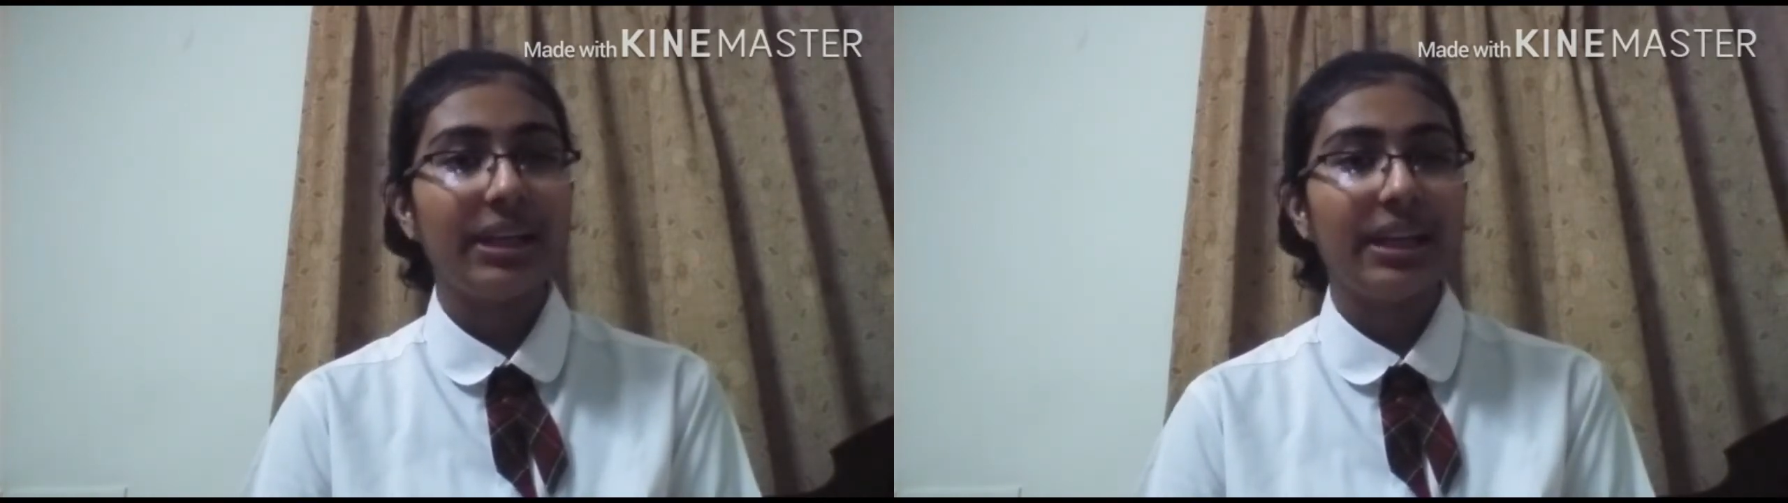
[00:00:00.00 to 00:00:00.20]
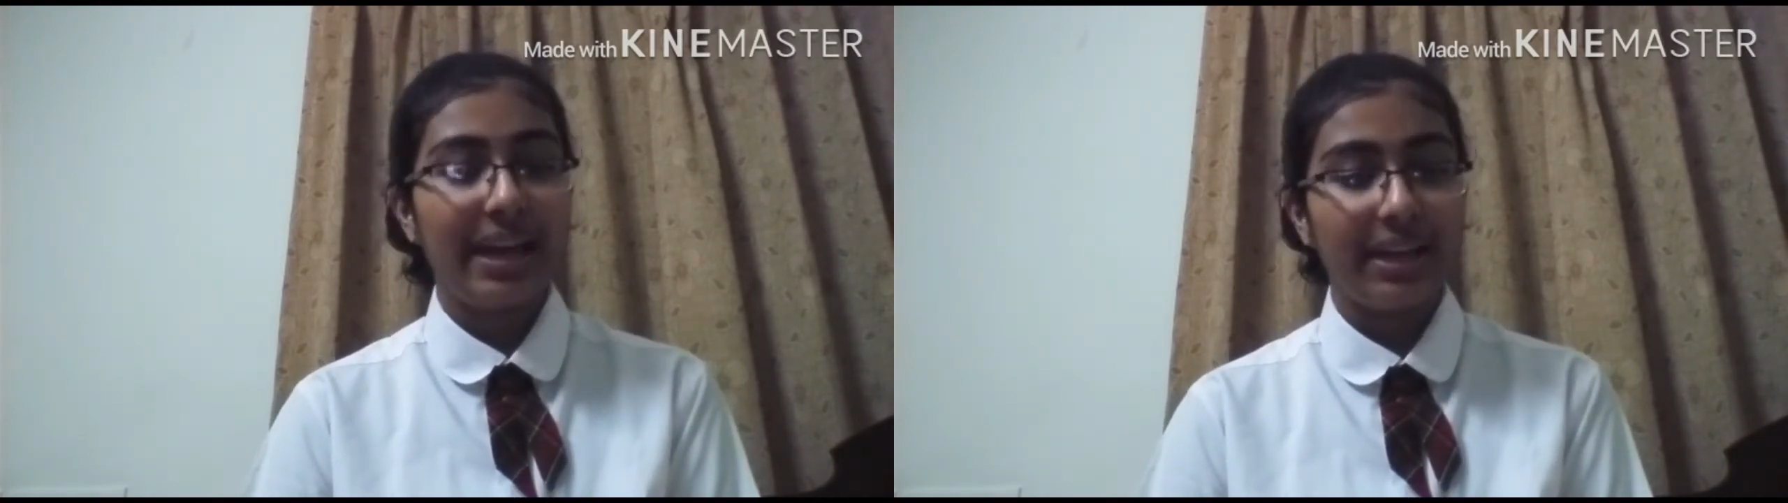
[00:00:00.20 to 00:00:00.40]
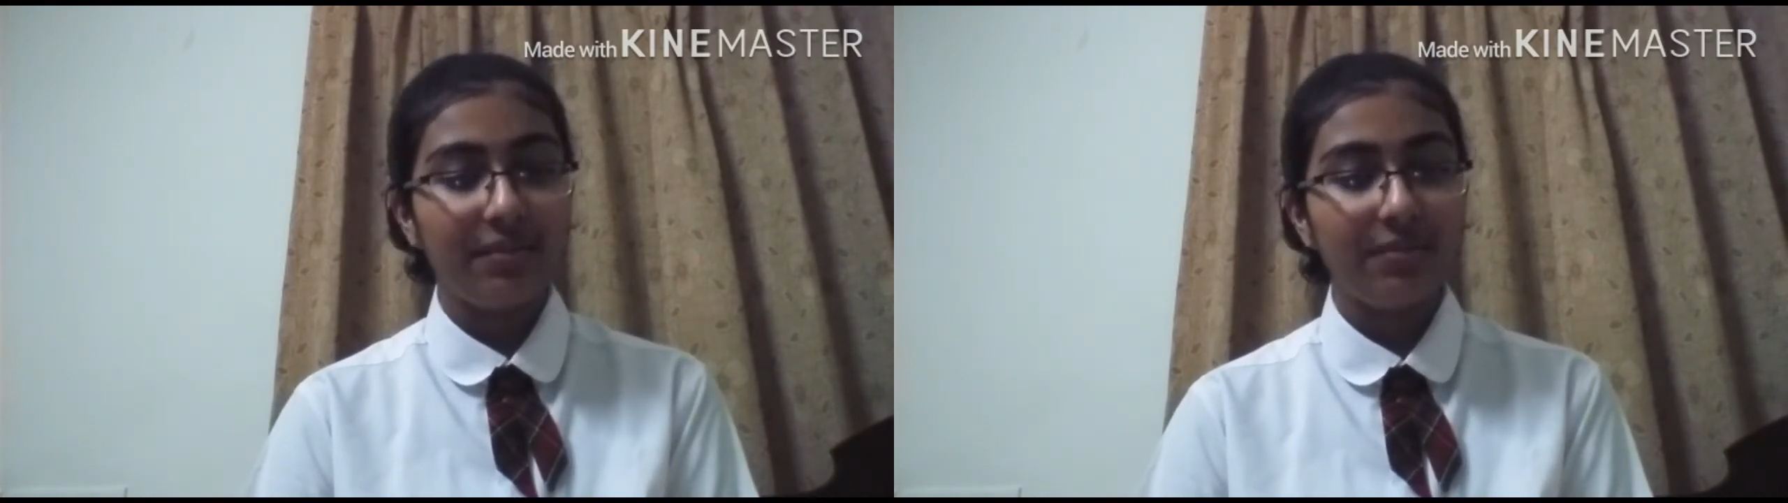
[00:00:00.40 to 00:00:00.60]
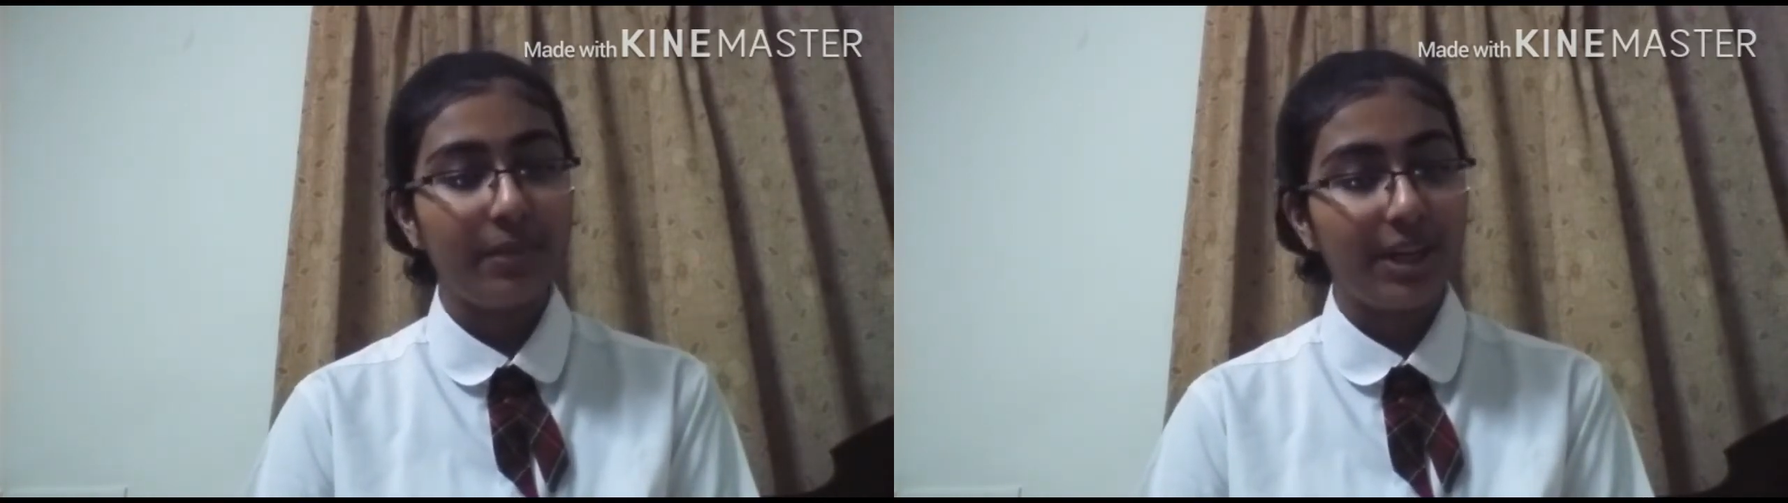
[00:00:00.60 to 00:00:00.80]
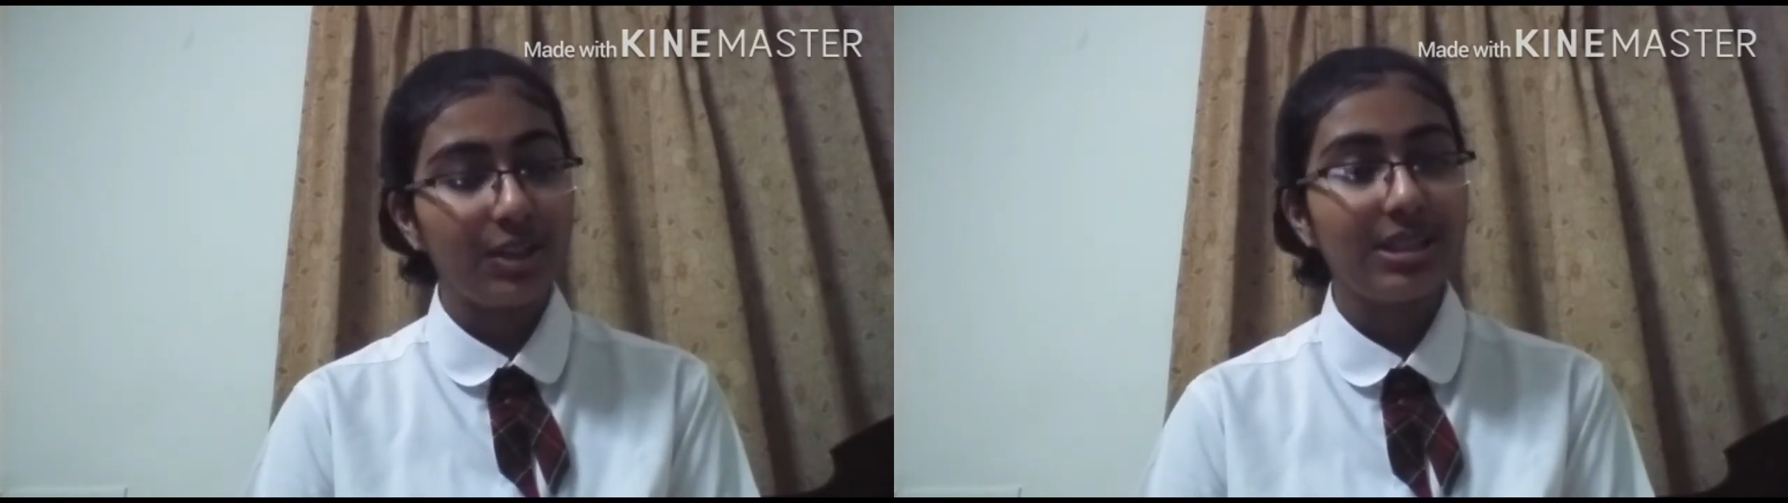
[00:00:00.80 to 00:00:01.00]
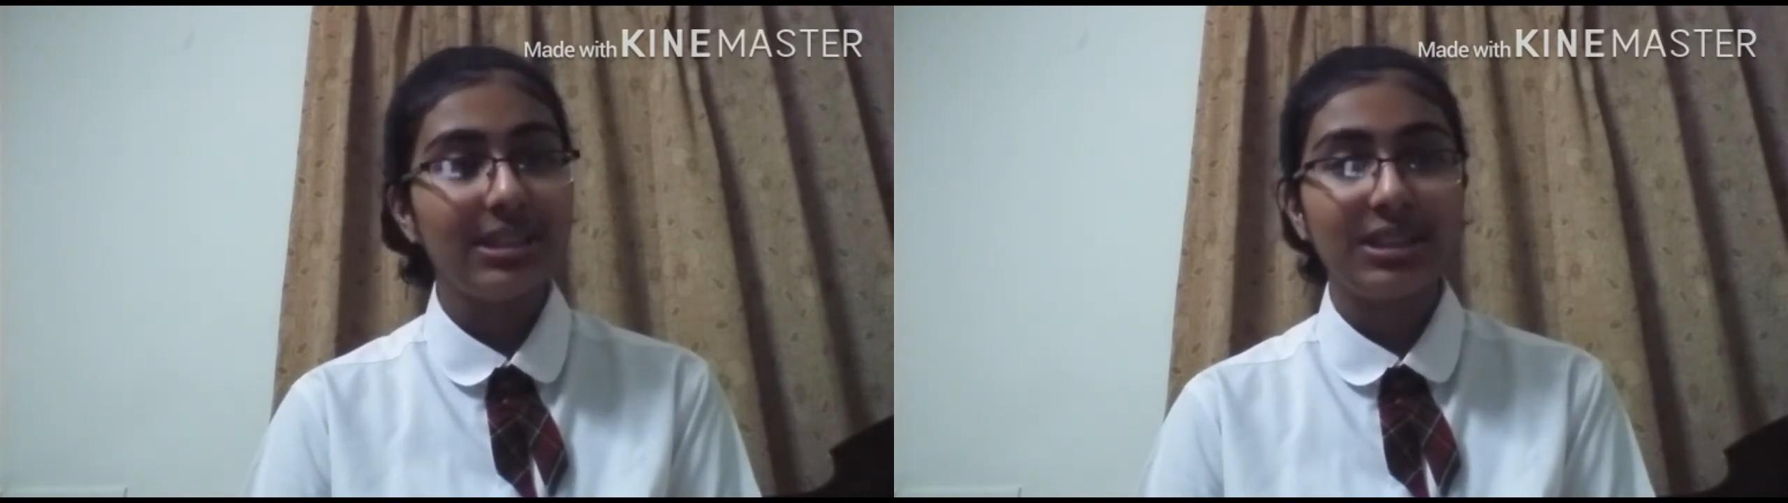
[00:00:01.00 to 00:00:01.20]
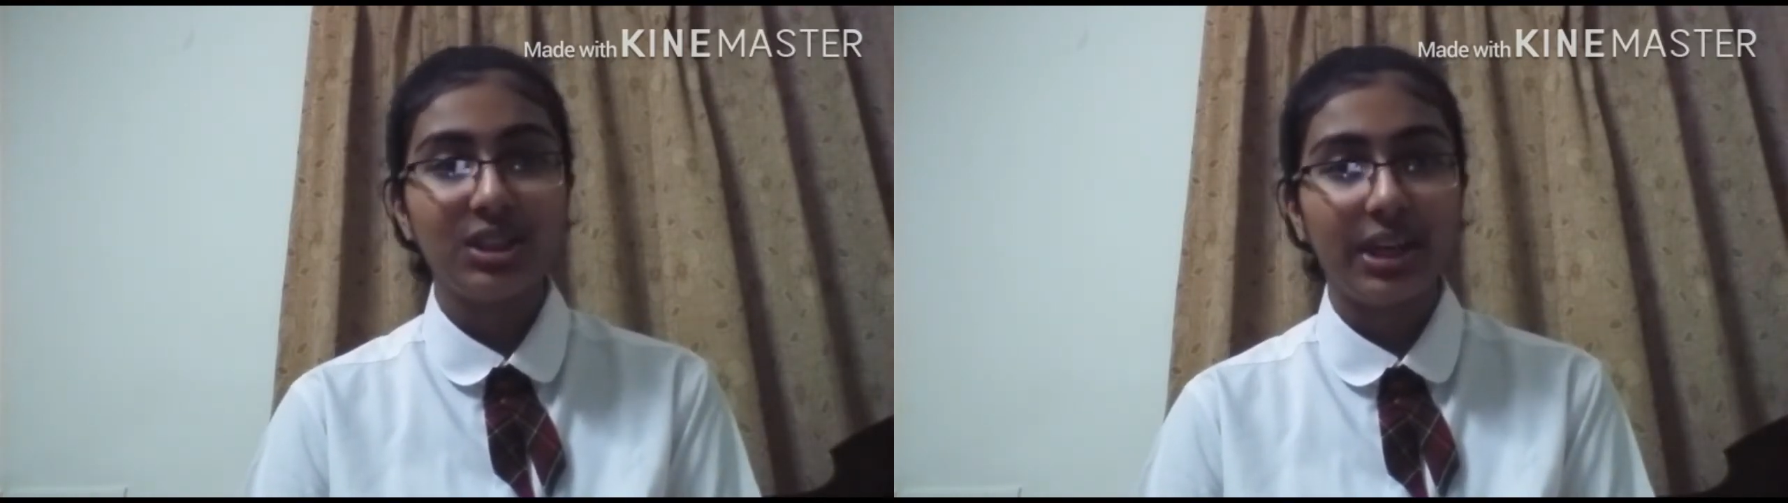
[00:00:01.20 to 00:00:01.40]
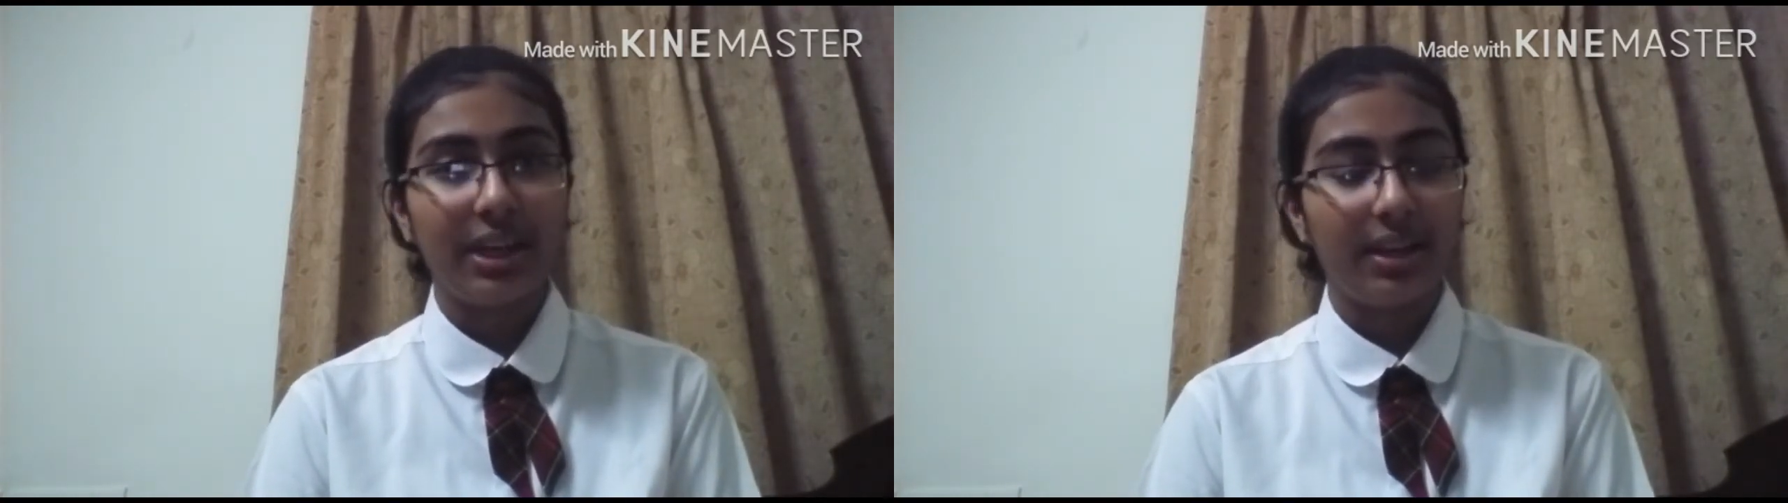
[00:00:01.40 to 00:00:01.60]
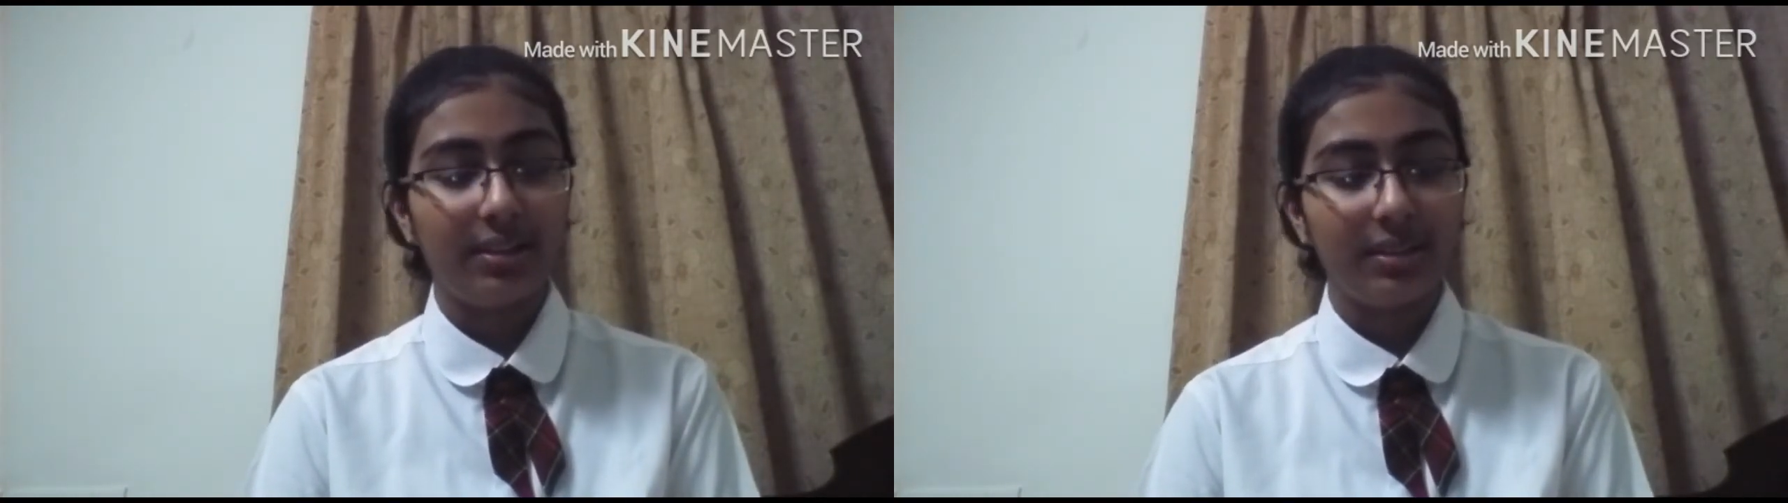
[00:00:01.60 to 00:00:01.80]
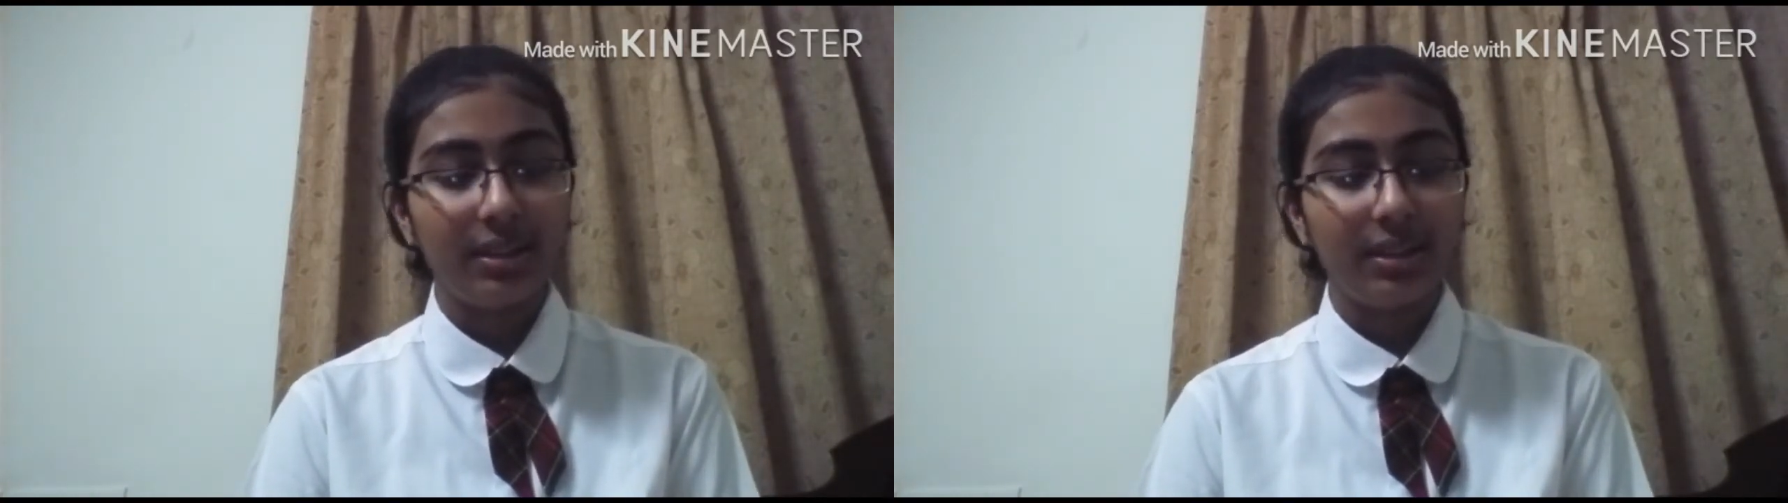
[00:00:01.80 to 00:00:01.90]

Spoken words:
live matches in China.